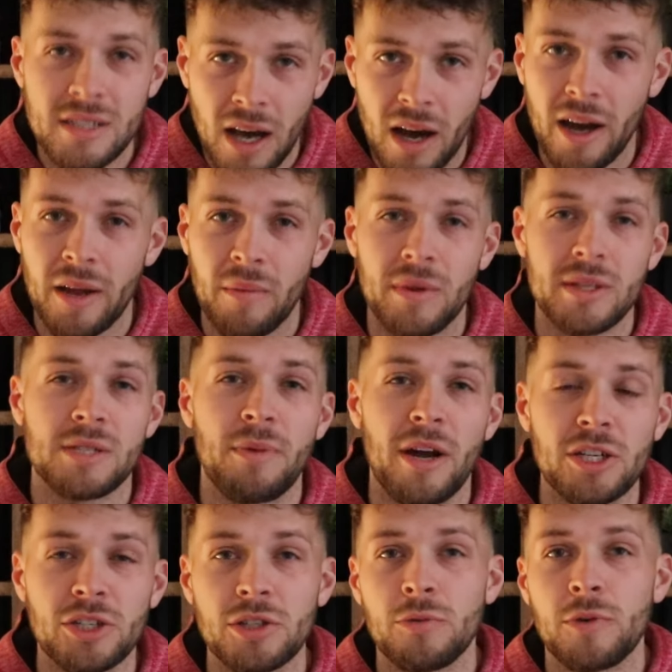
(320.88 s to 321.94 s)
time,
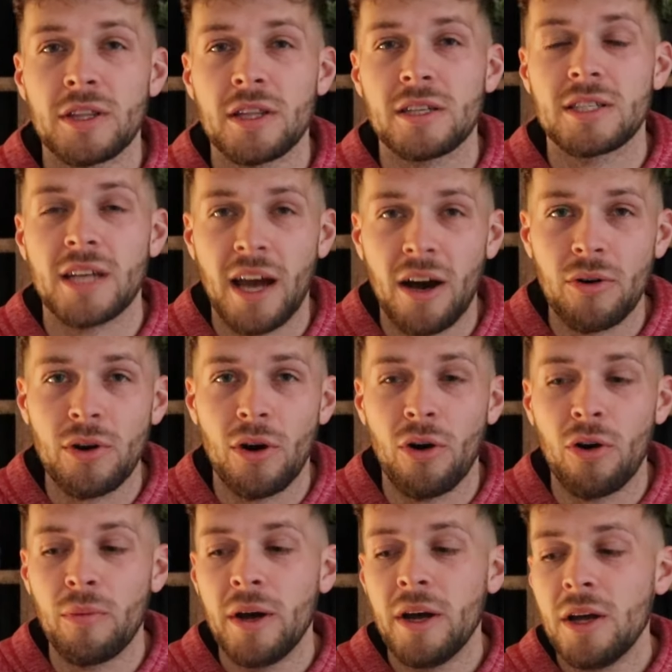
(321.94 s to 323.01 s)
especially with a
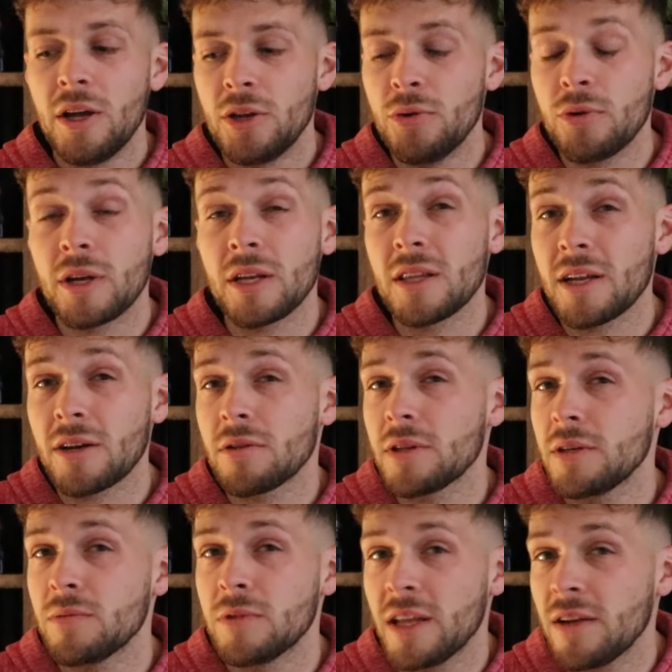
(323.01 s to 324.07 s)
townhome. You could
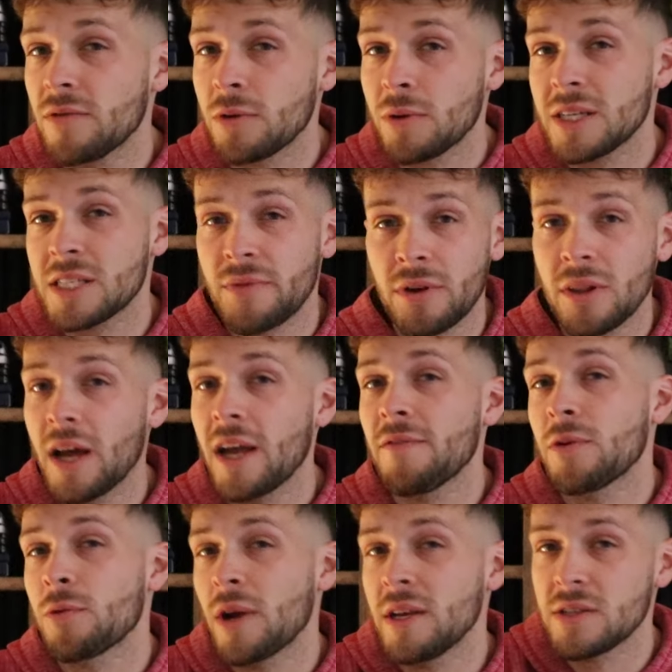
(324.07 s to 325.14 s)
literally live the rest of your life
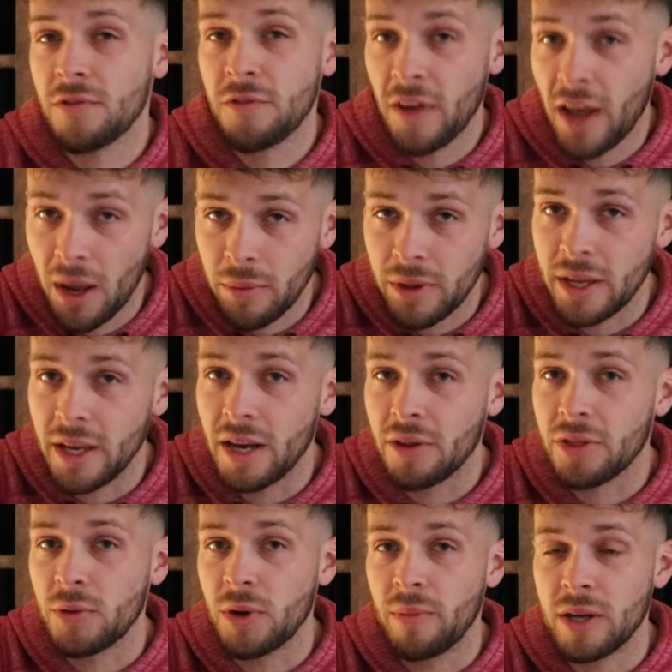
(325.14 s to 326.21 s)
and raise a family in a
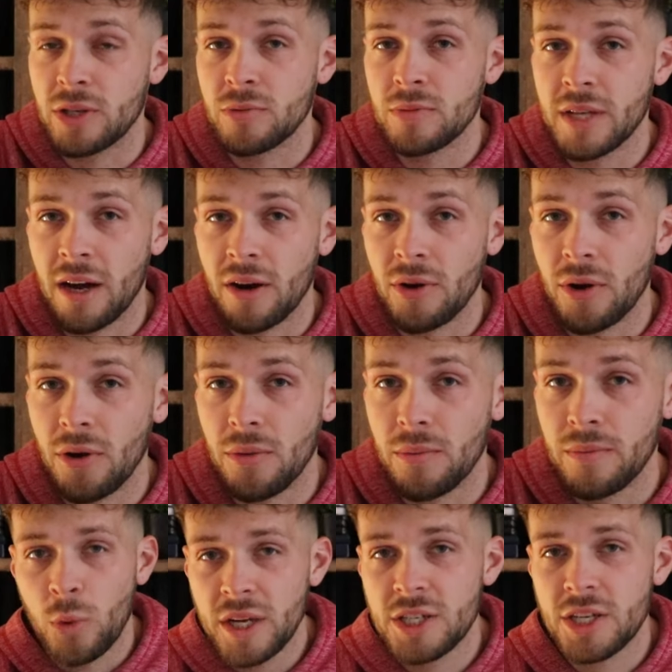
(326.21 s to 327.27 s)
three bedroom townhome,
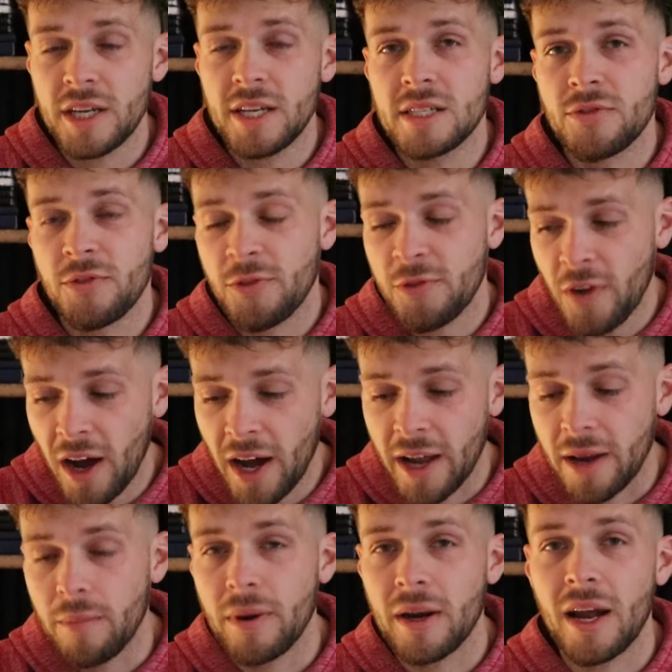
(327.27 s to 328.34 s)
which is
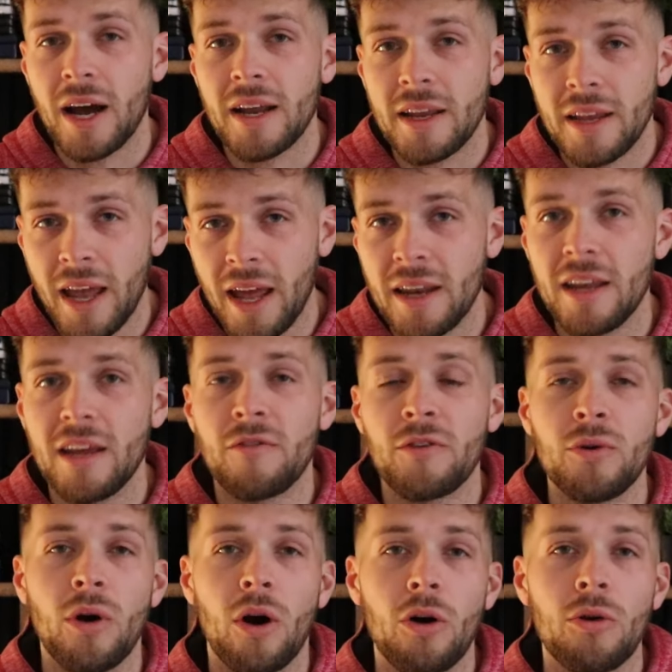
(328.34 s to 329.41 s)
fine. But again, if
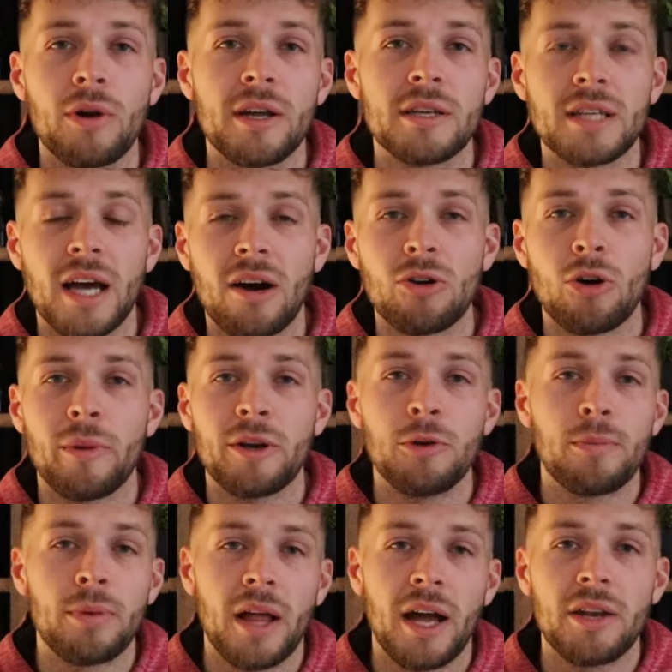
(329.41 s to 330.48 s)
you own a townhome and you
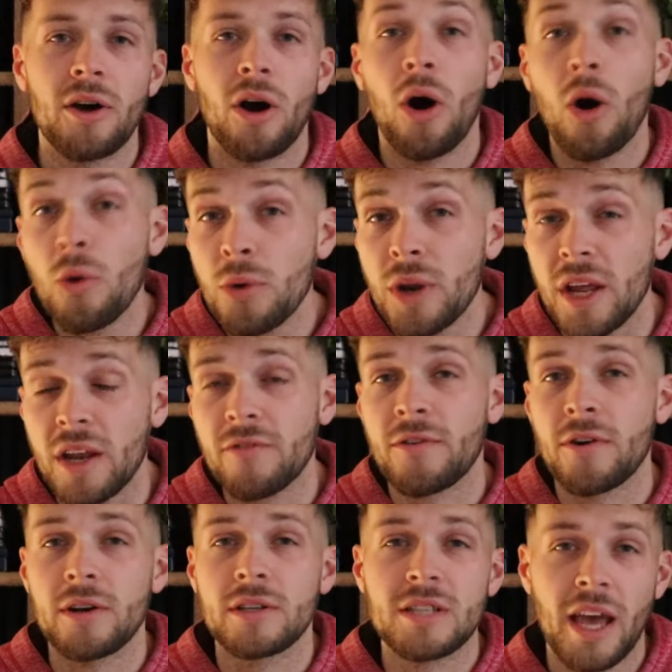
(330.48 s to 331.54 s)
plan to own it
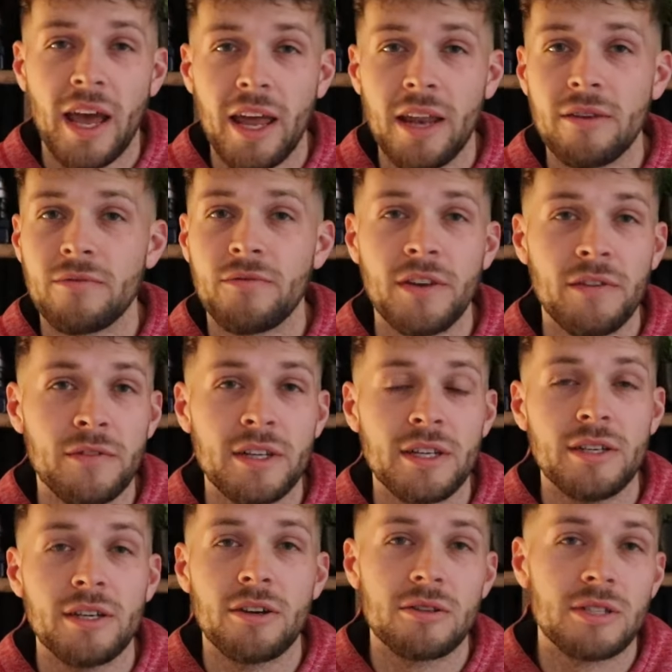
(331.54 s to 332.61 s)
for ten,
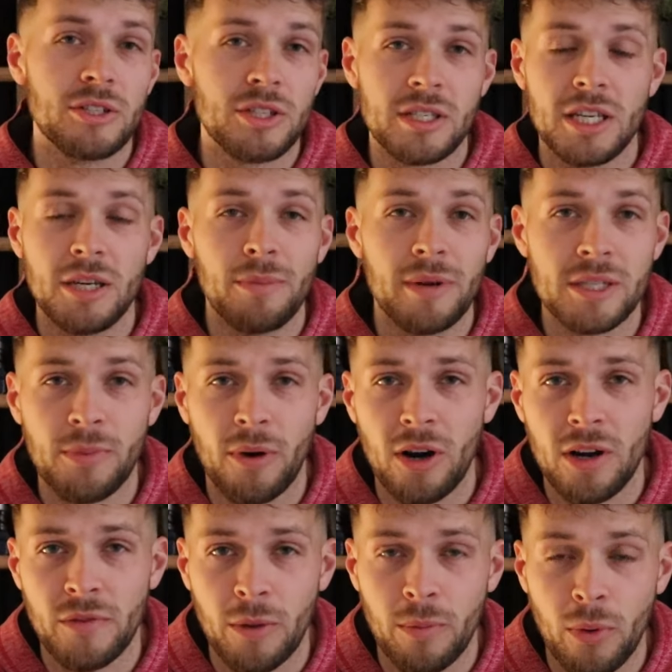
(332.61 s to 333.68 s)
fifteen years and just keep it as
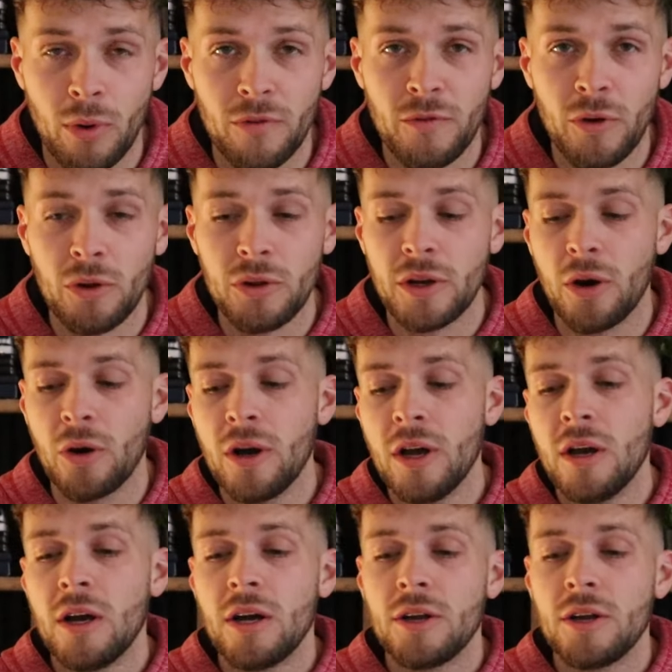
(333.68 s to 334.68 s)
part of your portfolio,